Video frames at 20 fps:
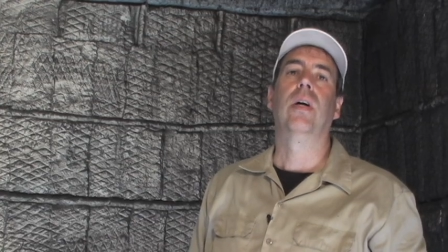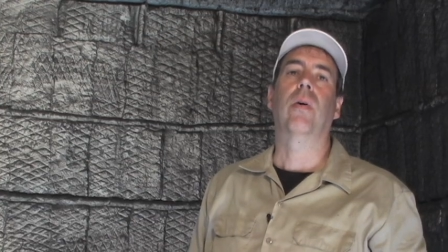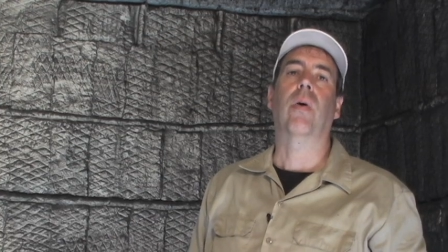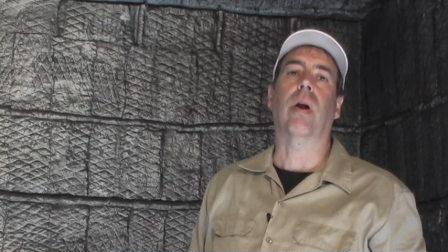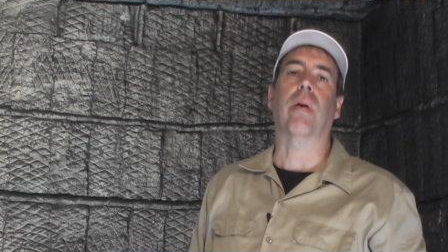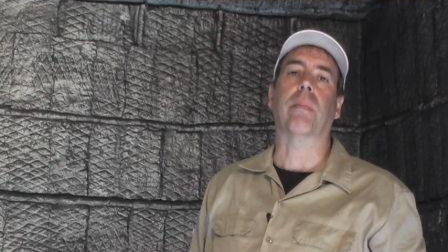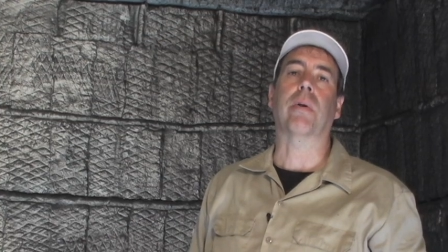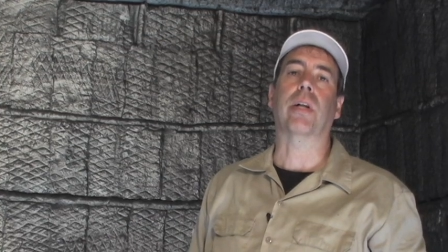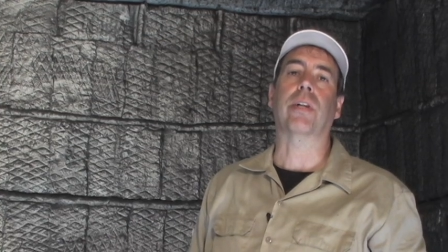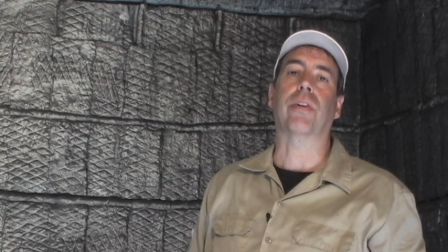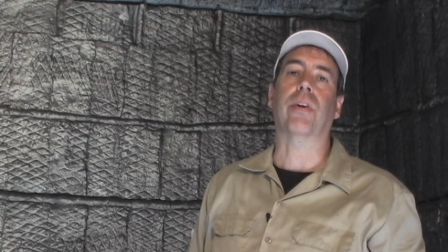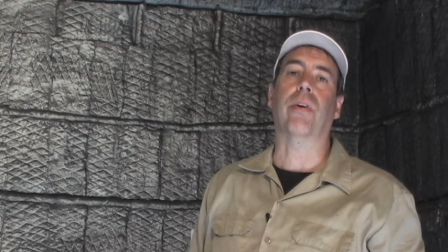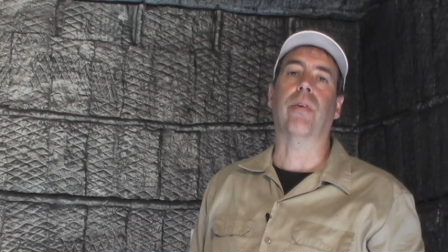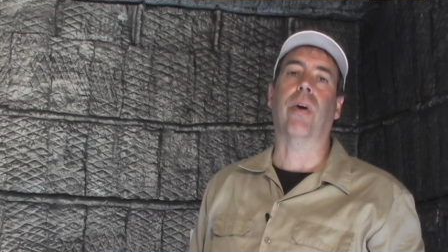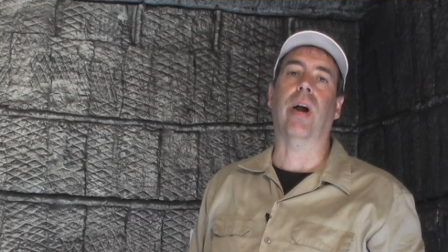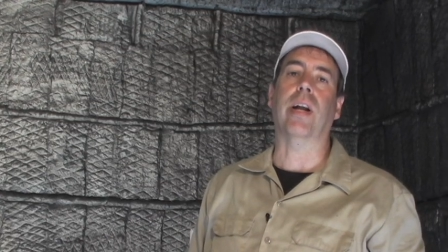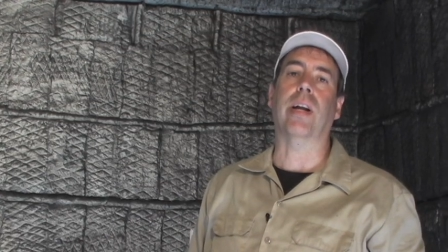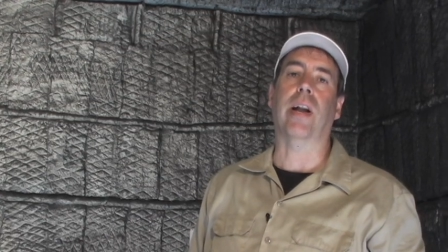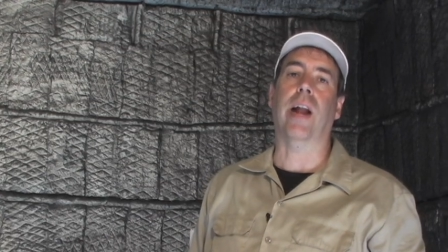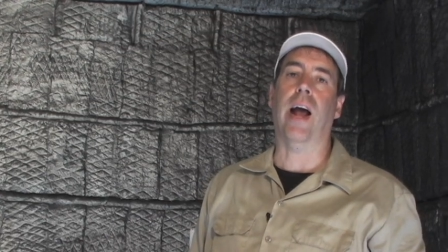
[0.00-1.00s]
What I'm going to do
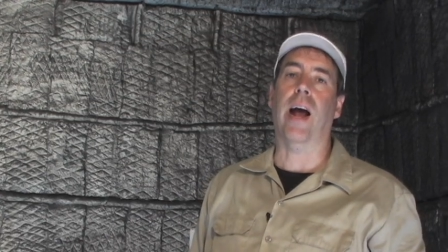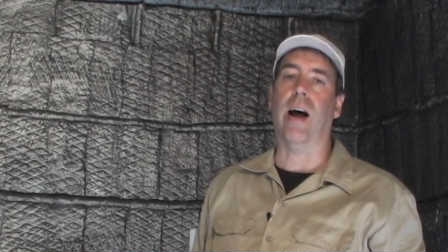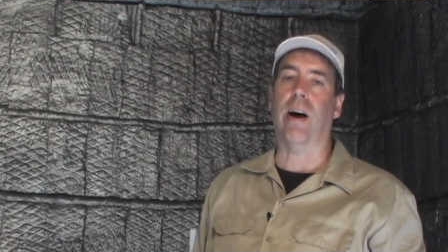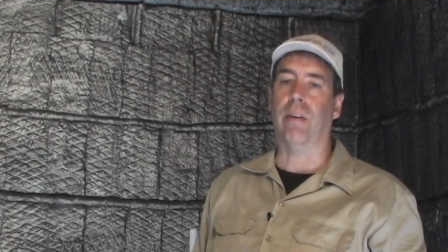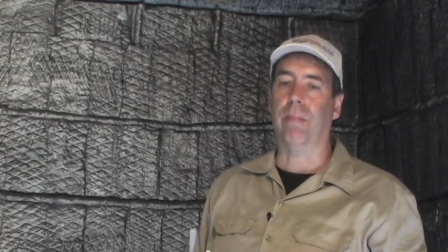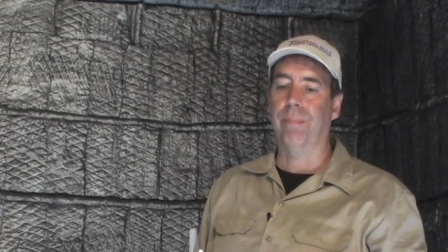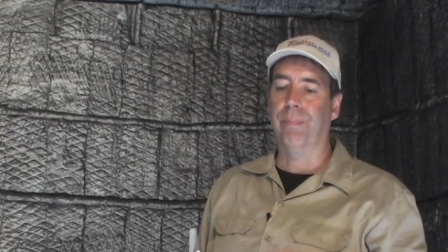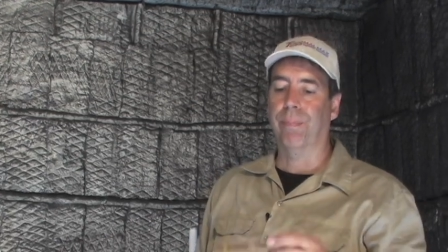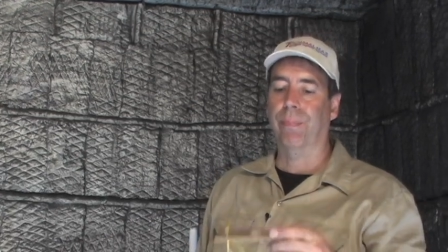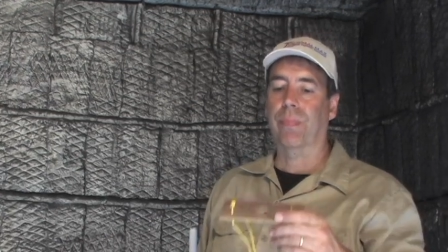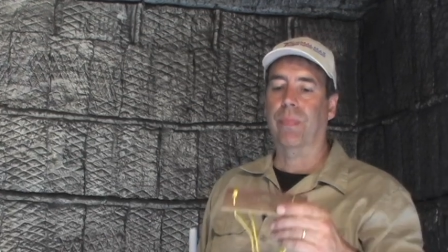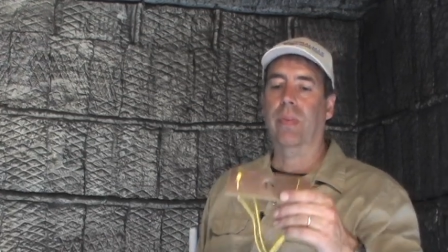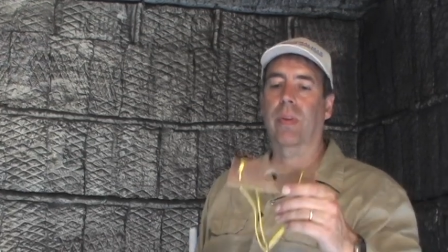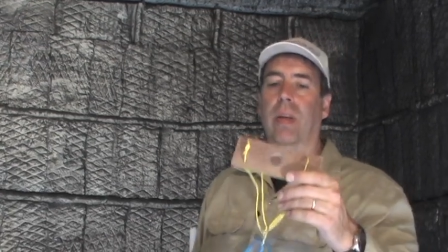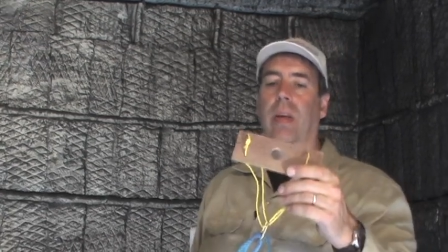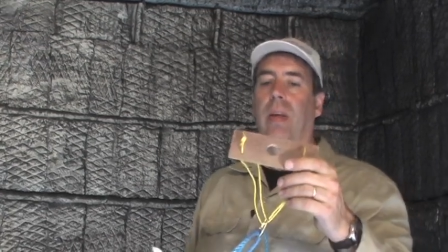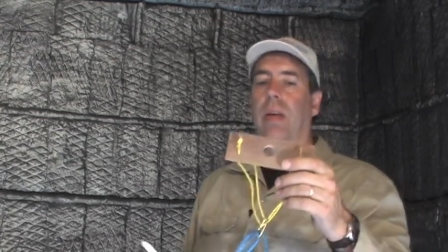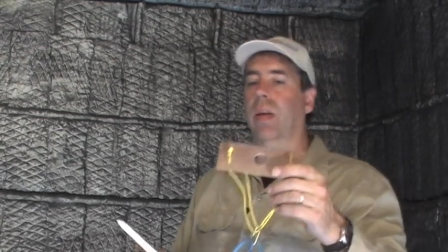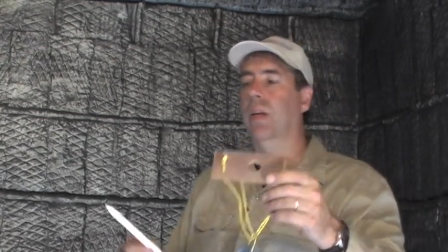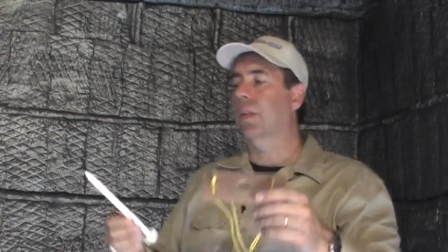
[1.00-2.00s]
right now
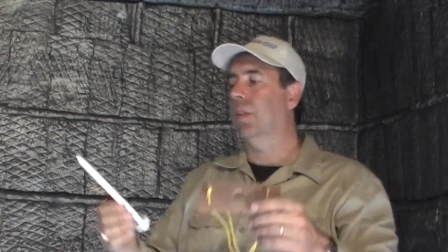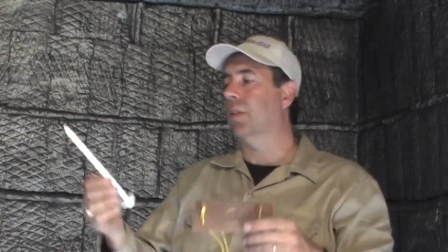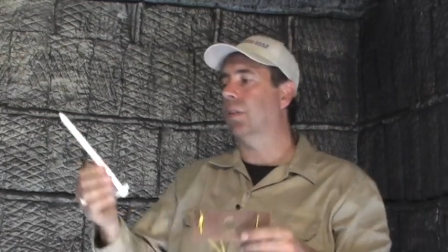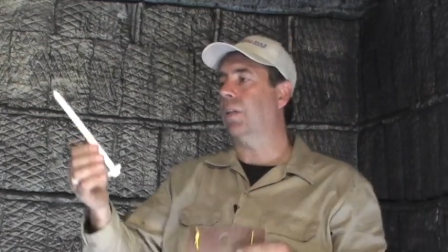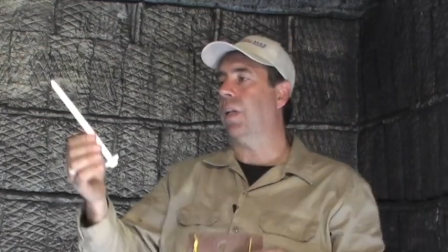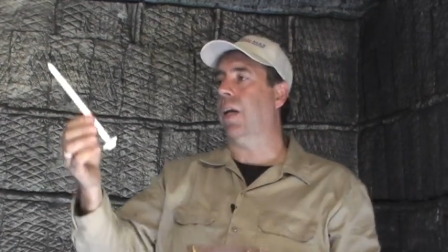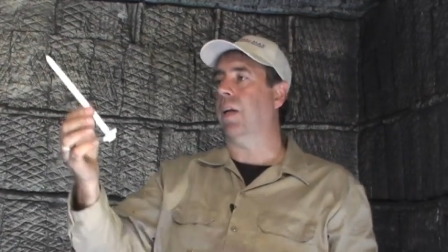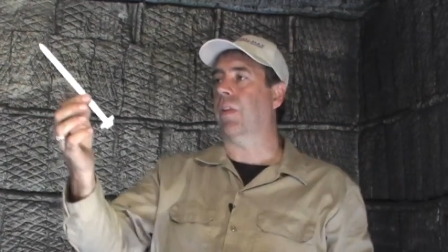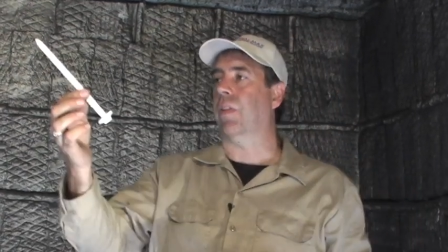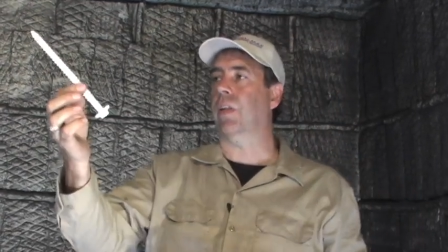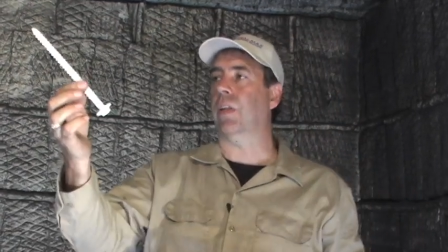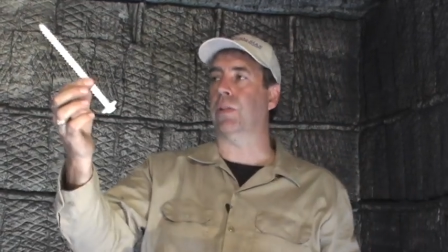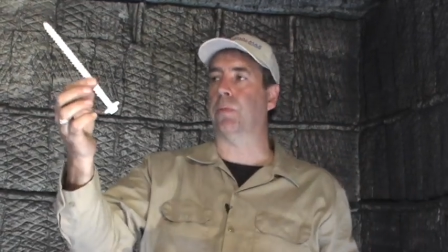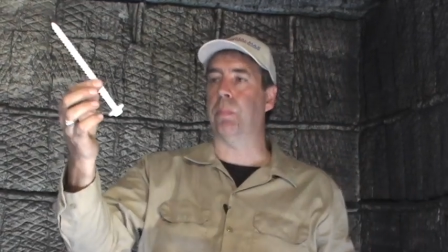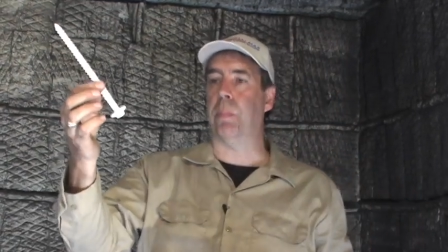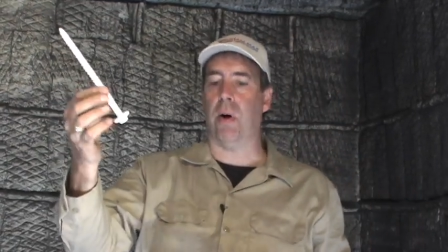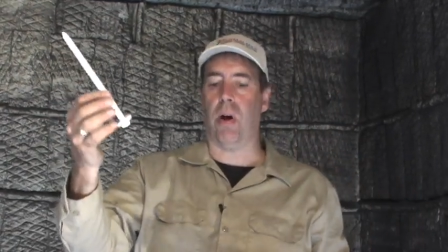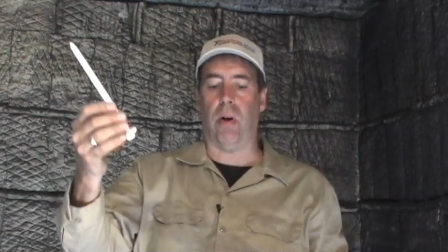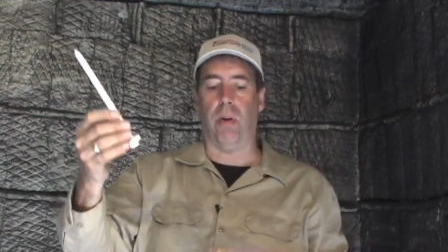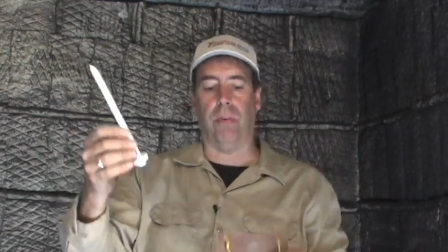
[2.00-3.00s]
is take this
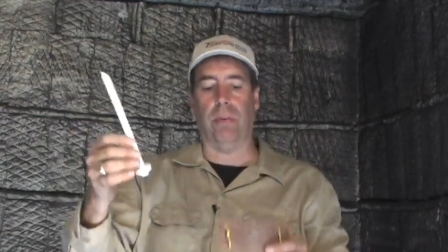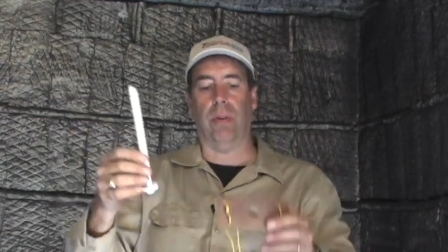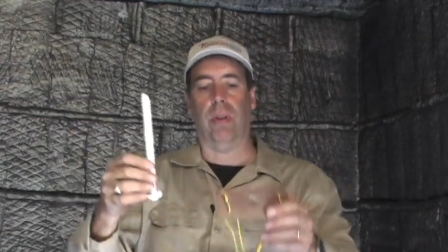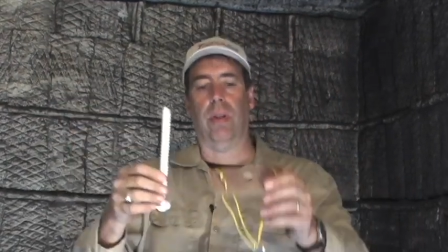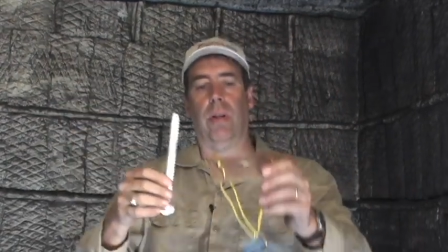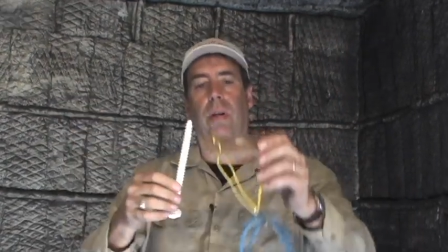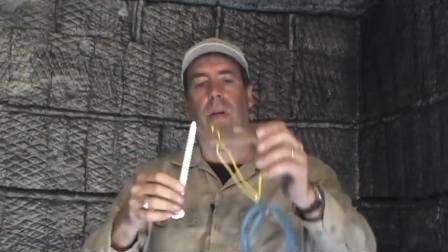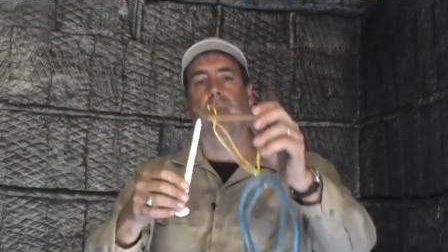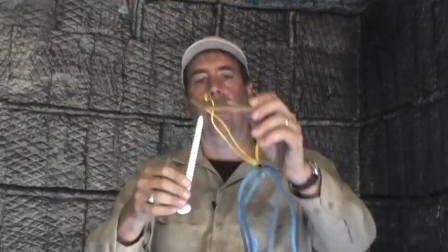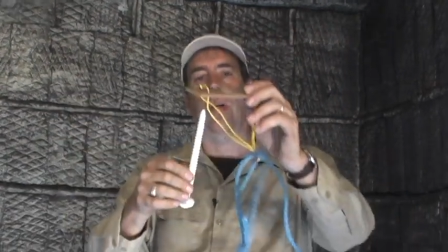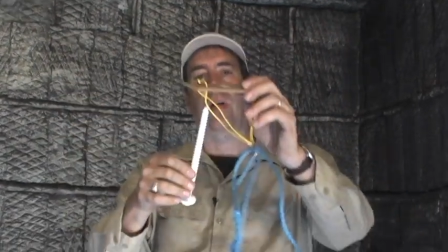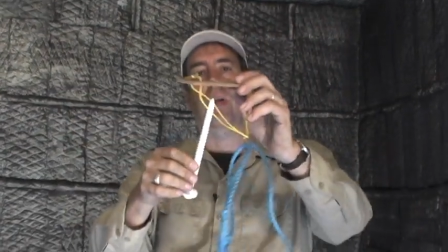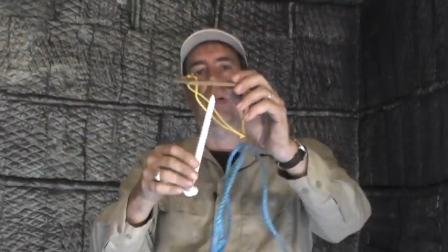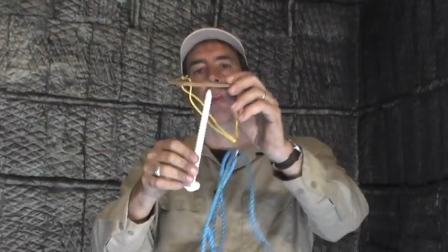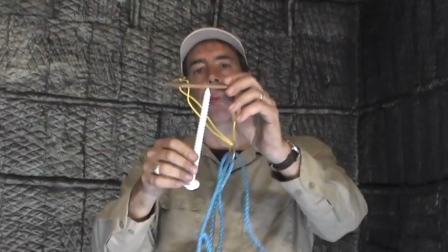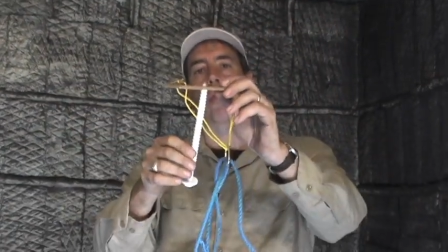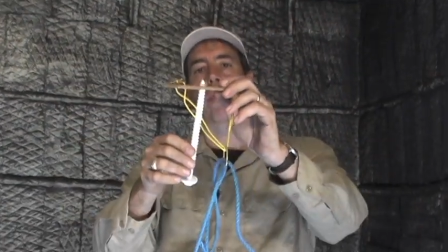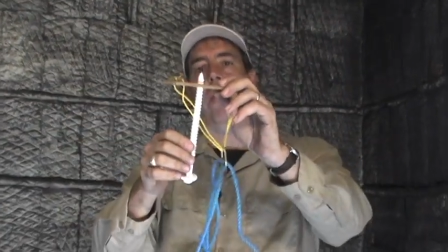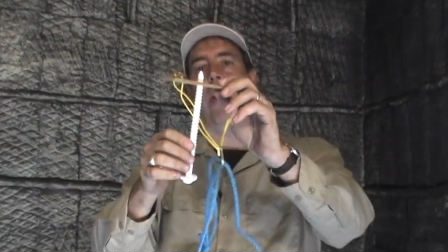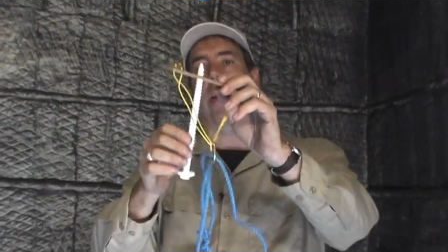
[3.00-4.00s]
bolt,
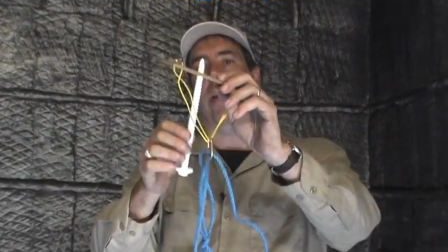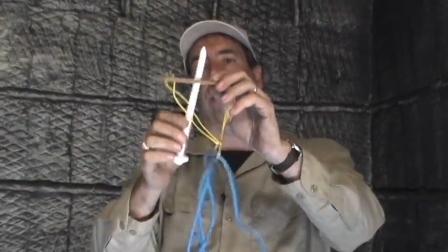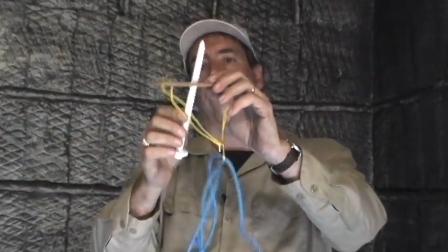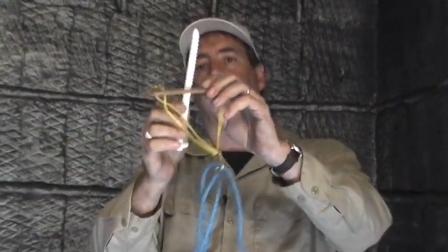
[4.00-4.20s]
thread it